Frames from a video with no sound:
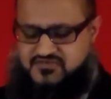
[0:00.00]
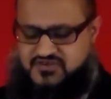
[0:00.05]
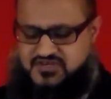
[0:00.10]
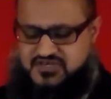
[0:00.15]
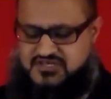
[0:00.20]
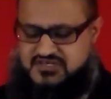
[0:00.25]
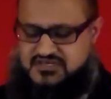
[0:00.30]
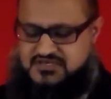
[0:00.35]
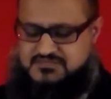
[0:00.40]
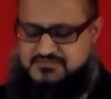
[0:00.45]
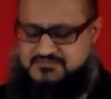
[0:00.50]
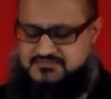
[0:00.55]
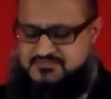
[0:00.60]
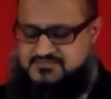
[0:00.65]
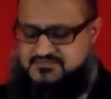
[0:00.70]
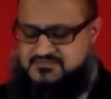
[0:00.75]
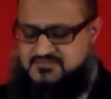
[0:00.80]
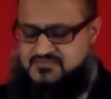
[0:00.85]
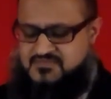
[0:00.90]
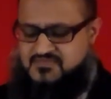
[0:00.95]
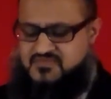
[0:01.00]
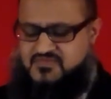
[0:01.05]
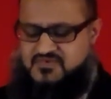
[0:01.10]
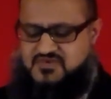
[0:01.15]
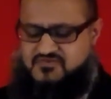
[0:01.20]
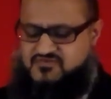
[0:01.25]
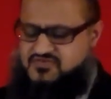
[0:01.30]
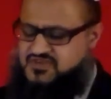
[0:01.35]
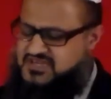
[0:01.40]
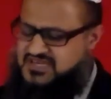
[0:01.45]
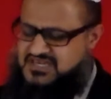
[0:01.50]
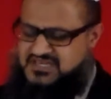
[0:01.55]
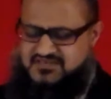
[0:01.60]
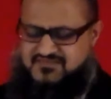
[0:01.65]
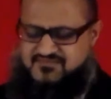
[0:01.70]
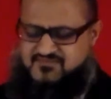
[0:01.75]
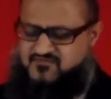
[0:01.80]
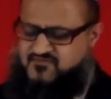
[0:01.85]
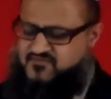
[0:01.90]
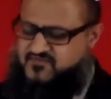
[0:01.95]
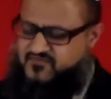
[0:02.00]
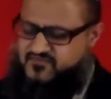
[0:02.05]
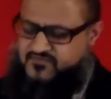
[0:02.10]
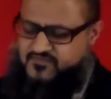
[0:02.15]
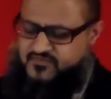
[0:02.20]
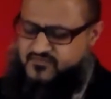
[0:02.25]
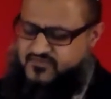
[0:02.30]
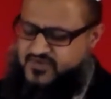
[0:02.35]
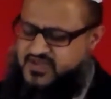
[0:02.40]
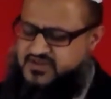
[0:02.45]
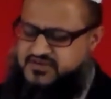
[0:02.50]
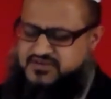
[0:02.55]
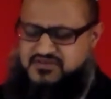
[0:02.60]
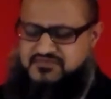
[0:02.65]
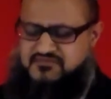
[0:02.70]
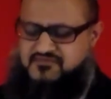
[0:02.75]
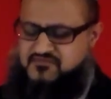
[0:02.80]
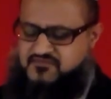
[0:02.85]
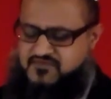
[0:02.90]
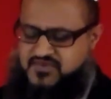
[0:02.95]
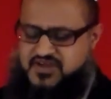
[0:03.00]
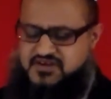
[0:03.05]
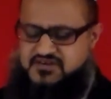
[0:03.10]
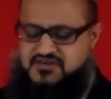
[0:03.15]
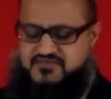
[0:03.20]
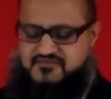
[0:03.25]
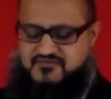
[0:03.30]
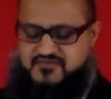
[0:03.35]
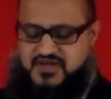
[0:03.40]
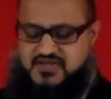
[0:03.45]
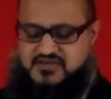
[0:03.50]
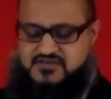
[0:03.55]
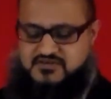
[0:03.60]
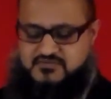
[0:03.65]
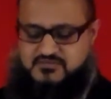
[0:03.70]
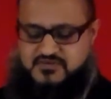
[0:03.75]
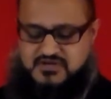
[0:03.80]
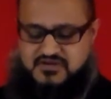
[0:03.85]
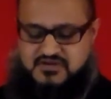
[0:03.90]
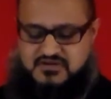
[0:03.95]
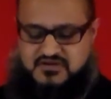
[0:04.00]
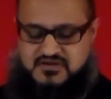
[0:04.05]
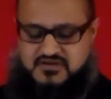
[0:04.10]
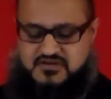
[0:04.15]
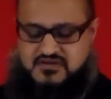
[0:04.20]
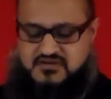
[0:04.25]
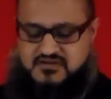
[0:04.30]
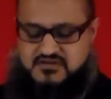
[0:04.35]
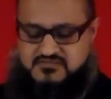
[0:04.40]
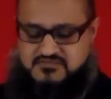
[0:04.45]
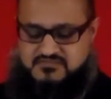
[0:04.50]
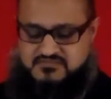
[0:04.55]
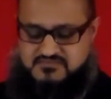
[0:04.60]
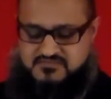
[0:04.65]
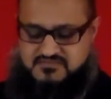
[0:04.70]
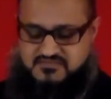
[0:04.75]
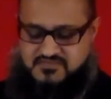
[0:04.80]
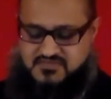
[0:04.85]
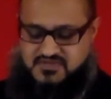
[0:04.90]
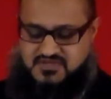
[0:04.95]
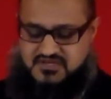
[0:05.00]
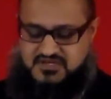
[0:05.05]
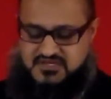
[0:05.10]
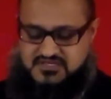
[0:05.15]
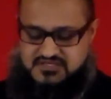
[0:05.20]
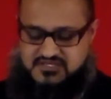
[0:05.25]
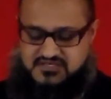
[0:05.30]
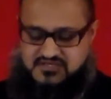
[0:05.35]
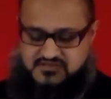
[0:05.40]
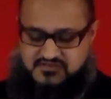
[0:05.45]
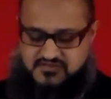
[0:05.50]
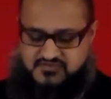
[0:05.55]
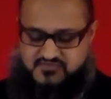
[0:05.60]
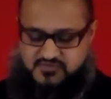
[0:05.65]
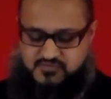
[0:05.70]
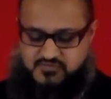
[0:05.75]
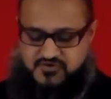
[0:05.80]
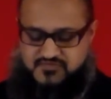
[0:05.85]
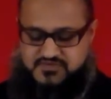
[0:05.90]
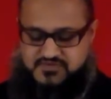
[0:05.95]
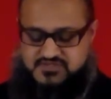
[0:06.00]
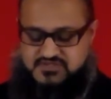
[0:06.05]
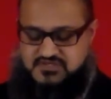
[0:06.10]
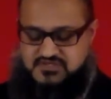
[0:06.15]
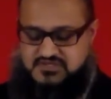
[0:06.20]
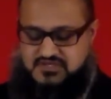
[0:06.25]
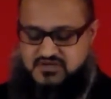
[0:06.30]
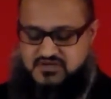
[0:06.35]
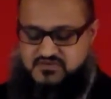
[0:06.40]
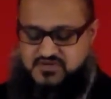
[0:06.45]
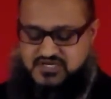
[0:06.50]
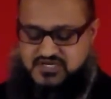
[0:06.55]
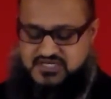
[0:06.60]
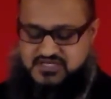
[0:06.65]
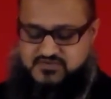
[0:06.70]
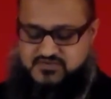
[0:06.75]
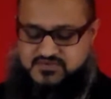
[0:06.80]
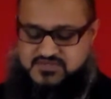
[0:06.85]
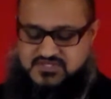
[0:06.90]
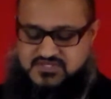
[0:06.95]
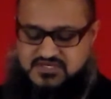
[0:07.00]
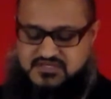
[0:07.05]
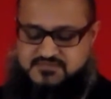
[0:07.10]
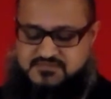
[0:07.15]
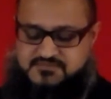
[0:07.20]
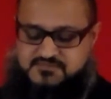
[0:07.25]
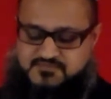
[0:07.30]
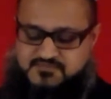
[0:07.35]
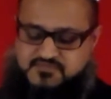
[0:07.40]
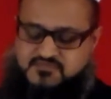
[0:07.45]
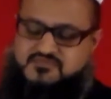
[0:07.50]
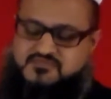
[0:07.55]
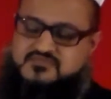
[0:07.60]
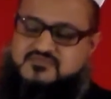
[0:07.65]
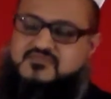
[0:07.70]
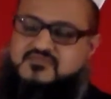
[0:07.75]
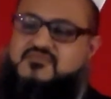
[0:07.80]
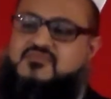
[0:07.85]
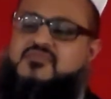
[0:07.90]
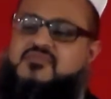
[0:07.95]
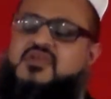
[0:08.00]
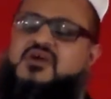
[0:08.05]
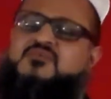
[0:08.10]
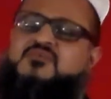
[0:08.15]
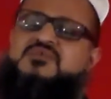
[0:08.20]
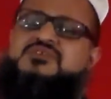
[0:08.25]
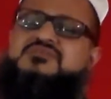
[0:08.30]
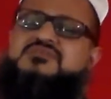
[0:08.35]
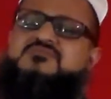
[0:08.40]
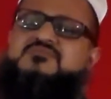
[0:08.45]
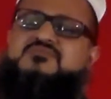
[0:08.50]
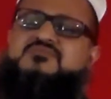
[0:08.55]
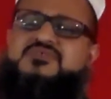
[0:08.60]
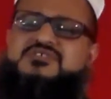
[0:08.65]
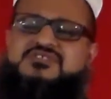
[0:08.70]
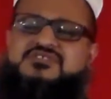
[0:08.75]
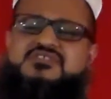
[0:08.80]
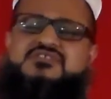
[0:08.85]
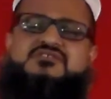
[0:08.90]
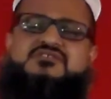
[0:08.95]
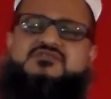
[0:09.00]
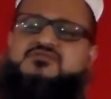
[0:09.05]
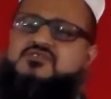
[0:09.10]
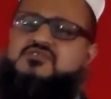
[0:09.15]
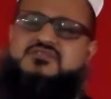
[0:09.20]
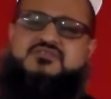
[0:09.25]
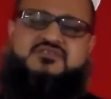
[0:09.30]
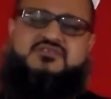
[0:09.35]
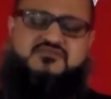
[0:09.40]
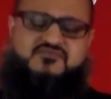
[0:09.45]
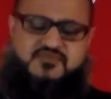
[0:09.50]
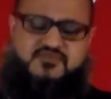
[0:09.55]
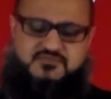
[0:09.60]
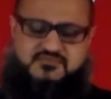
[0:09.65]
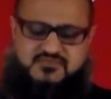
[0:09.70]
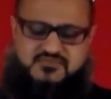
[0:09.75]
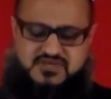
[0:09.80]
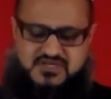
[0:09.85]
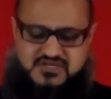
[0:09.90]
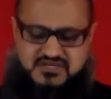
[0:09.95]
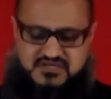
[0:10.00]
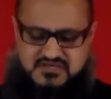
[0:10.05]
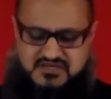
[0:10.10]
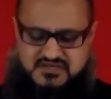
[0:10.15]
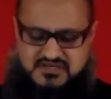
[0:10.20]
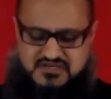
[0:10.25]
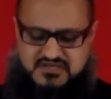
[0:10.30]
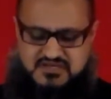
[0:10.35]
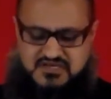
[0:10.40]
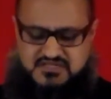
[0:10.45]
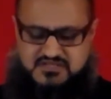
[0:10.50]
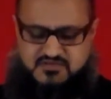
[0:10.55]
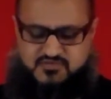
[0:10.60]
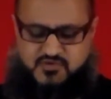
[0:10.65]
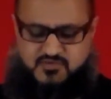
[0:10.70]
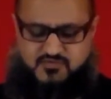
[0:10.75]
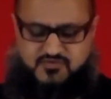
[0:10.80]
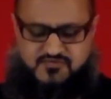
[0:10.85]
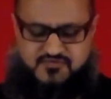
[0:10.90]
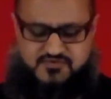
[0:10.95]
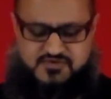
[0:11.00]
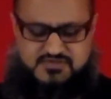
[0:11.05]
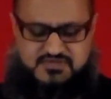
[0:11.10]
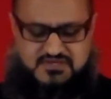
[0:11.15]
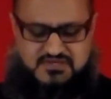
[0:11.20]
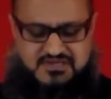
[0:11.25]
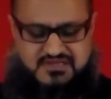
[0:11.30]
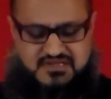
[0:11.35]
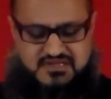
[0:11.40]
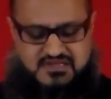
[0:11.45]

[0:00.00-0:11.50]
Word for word: really very, very valuable hadith of the Prophet sallallahu alaihi wasallam, which teaches you, and this is from Adab al-Mufrad,